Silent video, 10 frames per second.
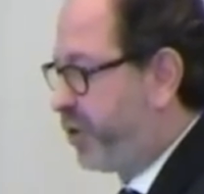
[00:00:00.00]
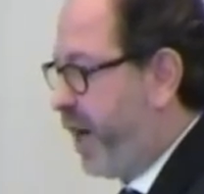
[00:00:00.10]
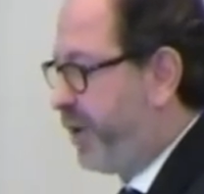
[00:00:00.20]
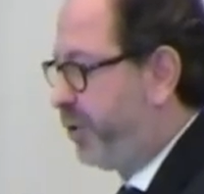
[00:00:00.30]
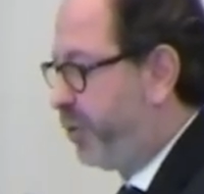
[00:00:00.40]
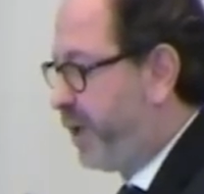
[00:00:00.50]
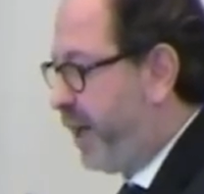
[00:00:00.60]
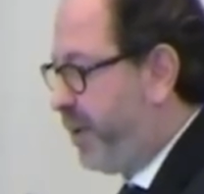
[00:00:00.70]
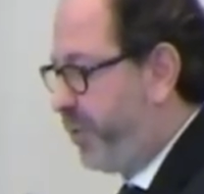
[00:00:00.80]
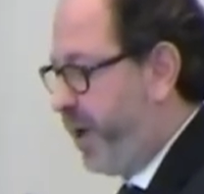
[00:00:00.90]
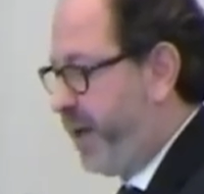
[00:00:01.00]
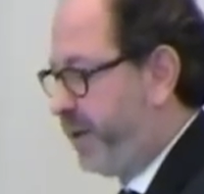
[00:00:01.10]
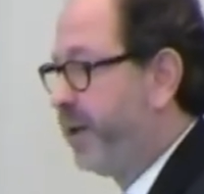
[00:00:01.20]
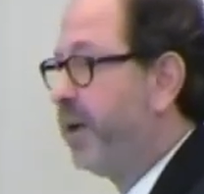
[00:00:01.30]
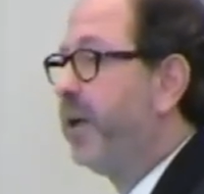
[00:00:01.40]
try to
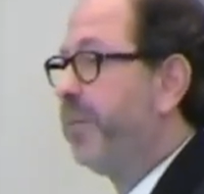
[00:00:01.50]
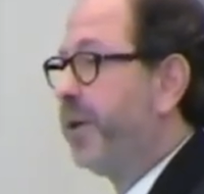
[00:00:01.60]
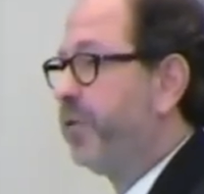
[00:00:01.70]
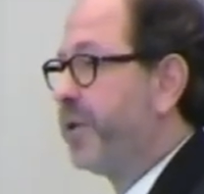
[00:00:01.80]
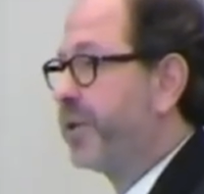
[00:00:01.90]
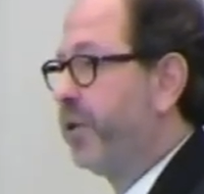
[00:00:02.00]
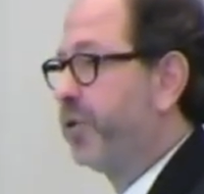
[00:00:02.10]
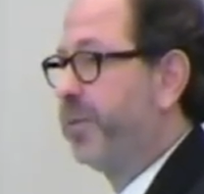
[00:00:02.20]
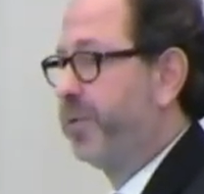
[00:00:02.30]
calibrate between social